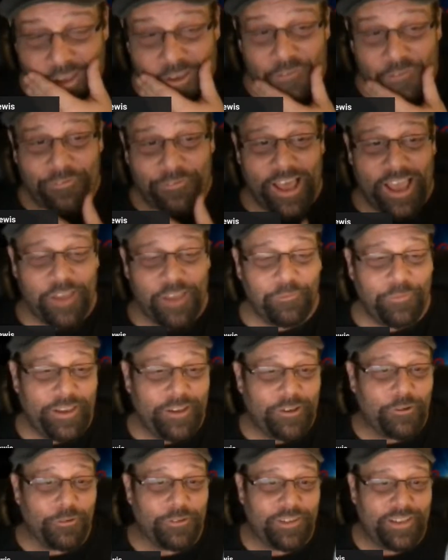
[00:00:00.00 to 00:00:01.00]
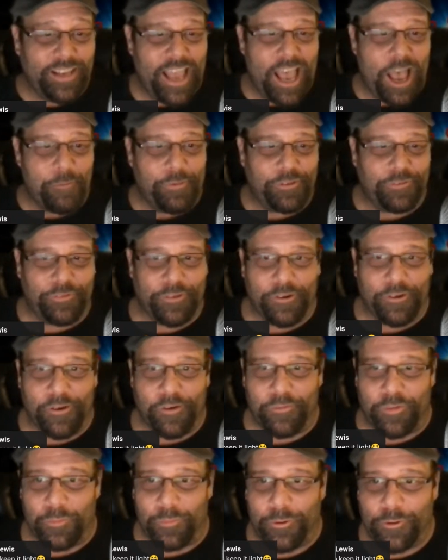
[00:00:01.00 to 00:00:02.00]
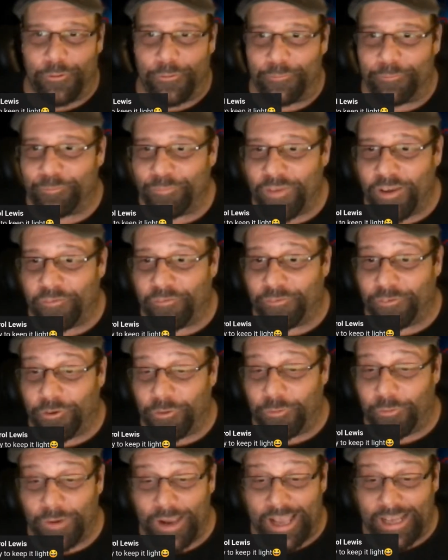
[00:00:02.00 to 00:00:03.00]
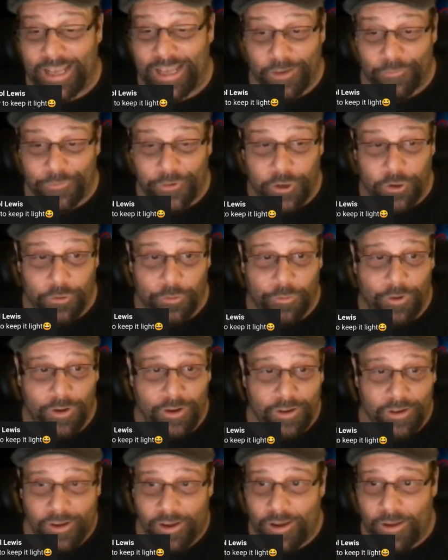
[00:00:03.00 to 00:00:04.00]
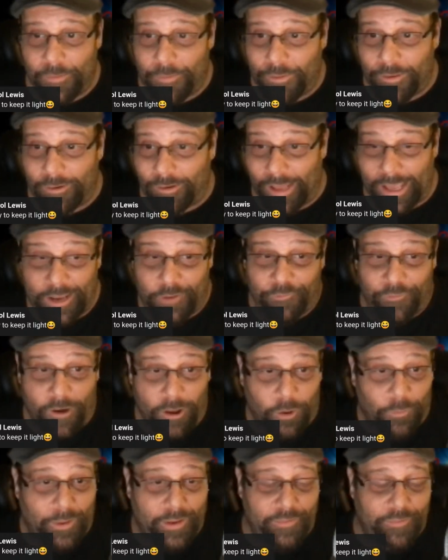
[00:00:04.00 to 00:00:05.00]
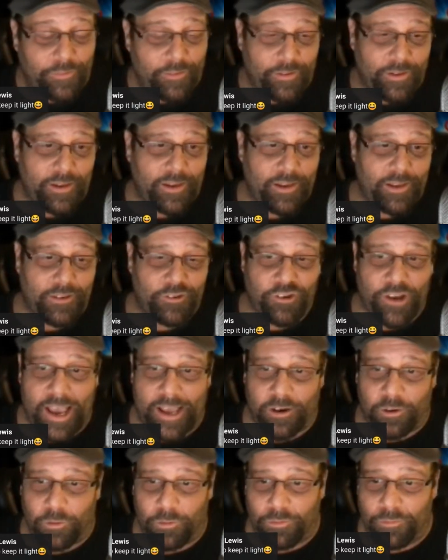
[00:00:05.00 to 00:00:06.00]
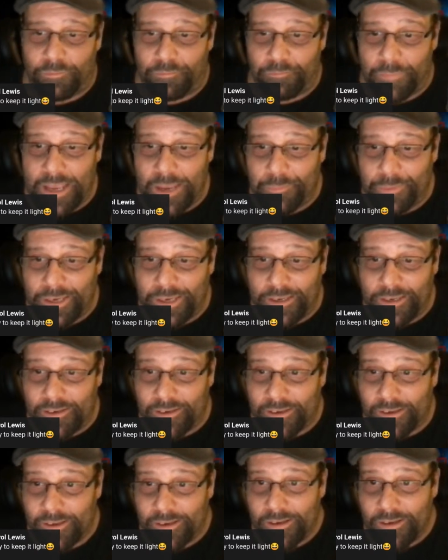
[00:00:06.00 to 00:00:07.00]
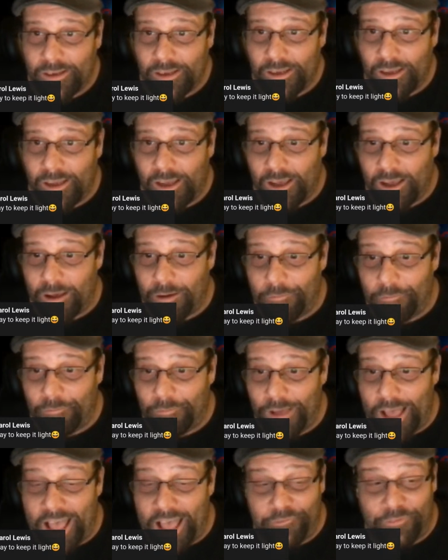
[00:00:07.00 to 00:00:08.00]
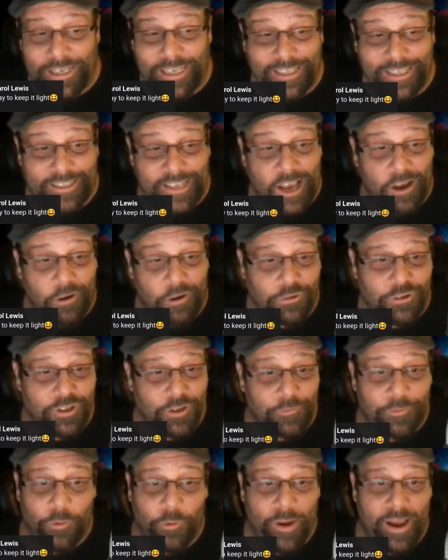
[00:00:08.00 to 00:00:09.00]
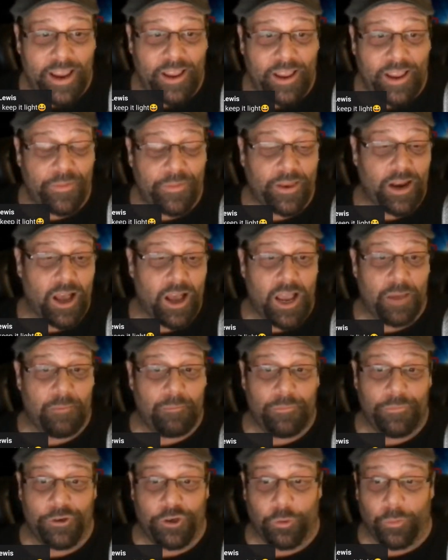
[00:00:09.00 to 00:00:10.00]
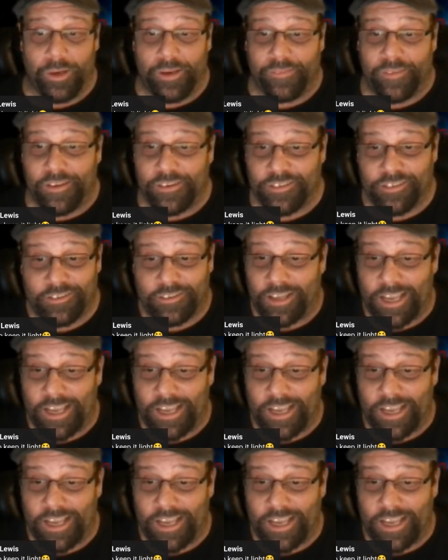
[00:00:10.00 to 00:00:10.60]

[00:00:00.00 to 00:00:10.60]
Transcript: Flying vehicles in the atmosphere of the moon. Do any of you that like following the channel maybe have any doubts of the way that I'm doing this?